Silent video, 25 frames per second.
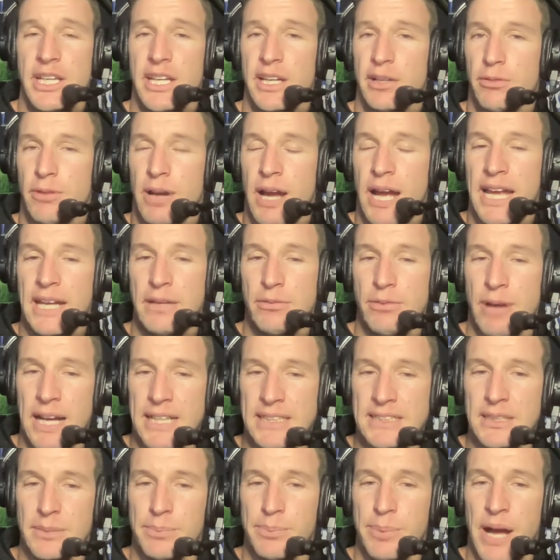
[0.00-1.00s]
He
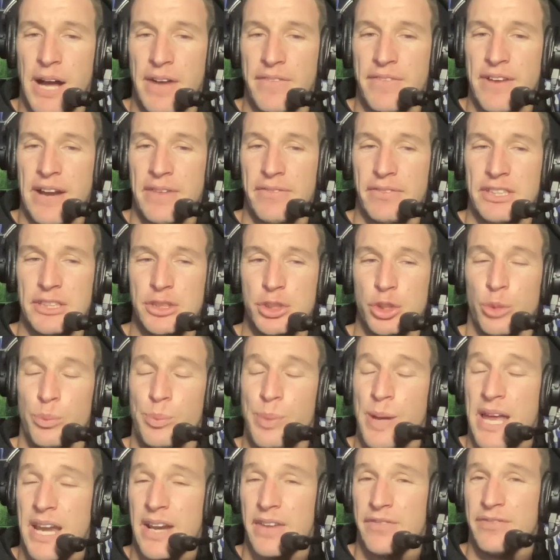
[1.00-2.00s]
rates above average or
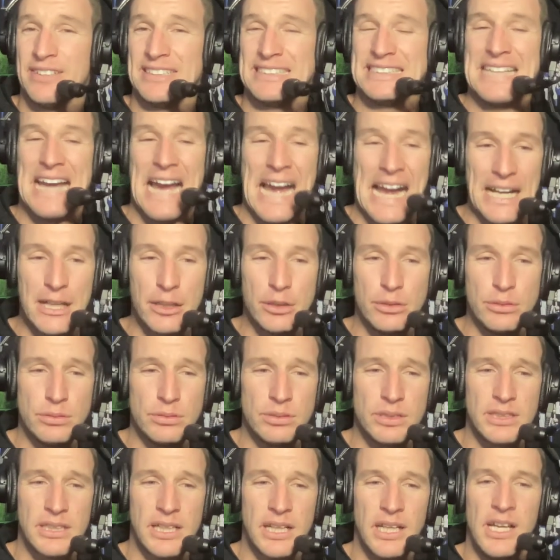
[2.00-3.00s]
better for
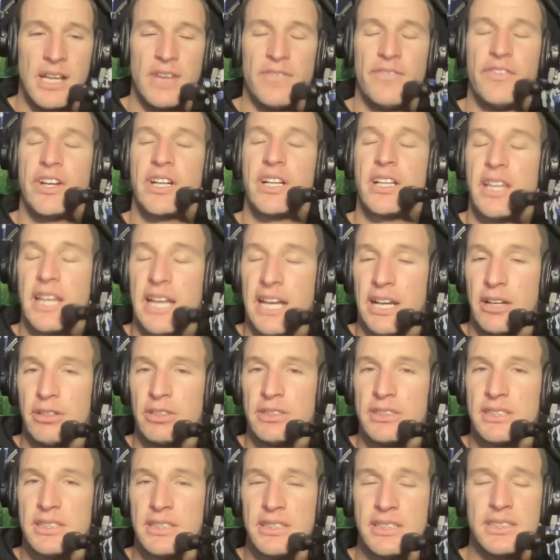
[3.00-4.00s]
tackles, for
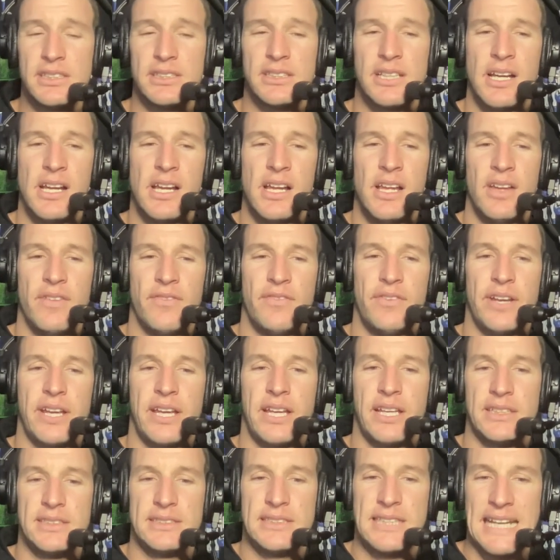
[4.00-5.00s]
clearances, for
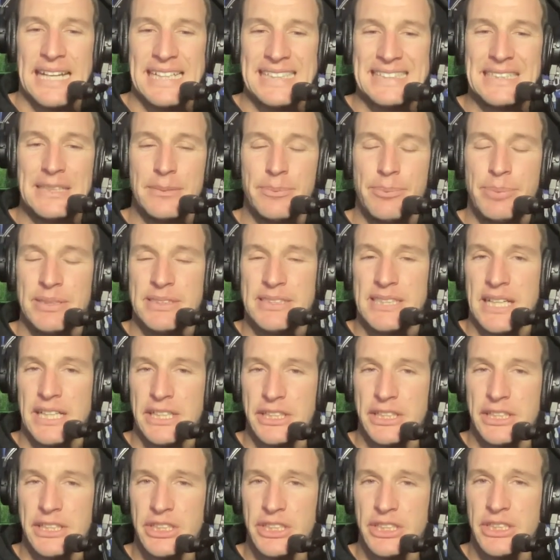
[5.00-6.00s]
contested
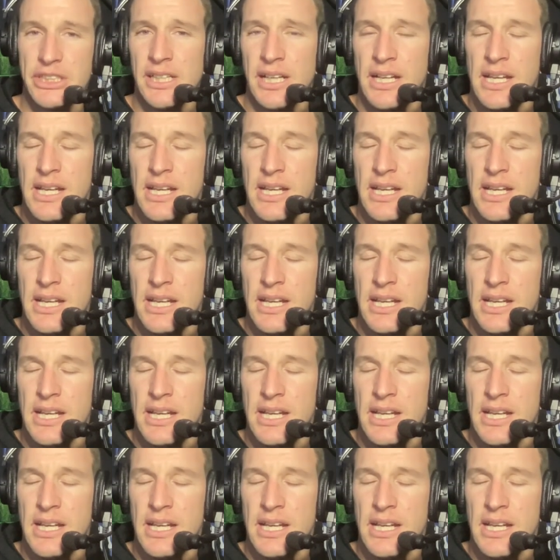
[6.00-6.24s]
possession,